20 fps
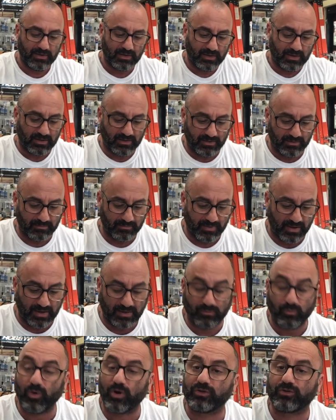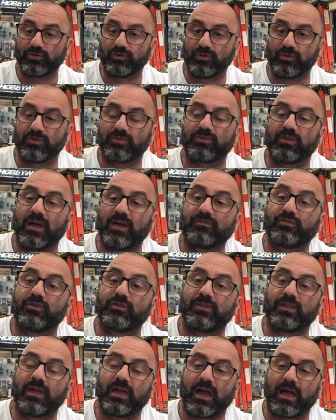Um, I wanted to do this live so
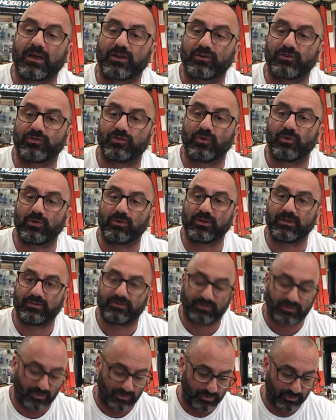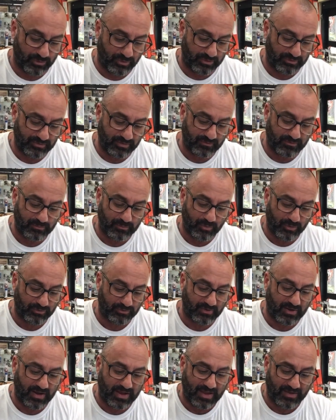that I could show at least the thirty-seven boards
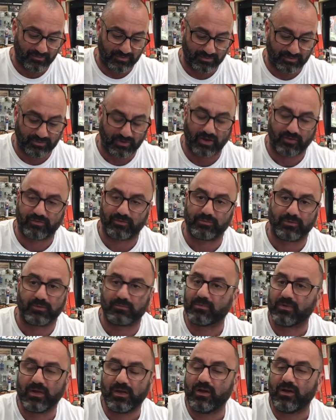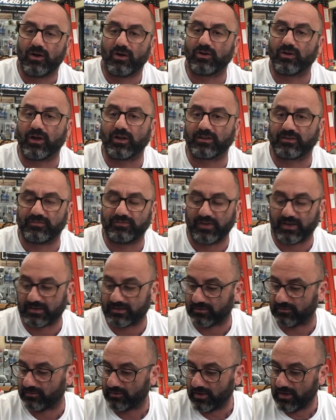that I have in stock from them are not
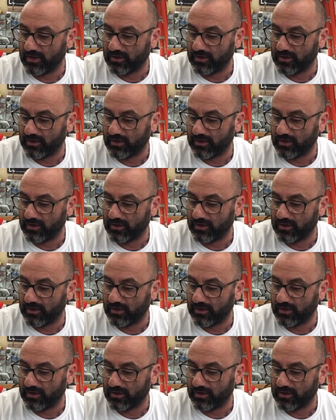defective.